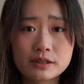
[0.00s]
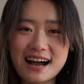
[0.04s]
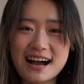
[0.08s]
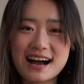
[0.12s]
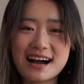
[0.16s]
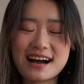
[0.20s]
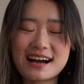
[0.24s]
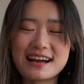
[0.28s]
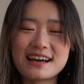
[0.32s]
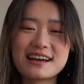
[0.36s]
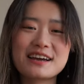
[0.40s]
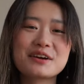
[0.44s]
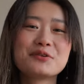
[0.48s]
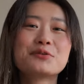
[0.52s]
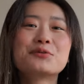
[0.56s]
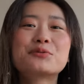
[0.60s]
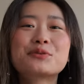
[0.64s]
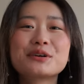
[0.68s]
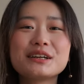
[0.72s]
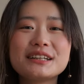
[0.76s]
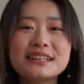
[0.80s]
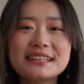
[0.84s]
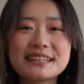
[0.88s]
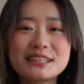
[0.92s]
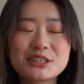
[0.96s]
I
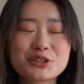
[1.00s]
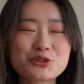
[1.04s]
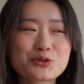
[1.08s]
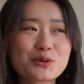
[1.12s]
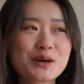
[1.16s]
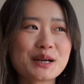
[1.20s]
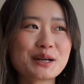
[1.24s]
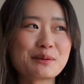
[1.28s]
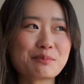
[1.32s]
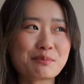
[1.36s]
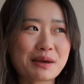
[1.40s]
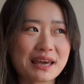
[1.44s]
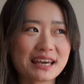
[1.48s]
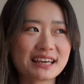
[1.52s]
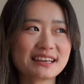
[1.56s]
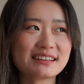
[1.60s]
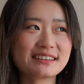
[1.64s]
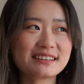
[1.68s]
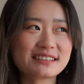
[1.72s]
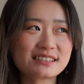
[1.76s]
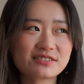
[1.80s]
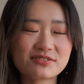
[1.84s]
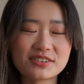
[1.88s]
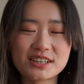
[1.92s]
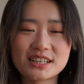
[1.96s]
really enjoyed making
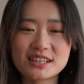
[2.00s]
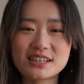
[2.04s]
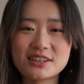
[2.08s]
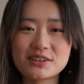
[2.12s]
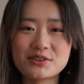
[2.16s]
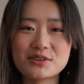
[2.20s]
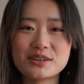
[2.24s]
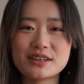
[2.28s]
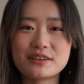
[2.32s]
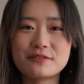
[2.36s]
this video.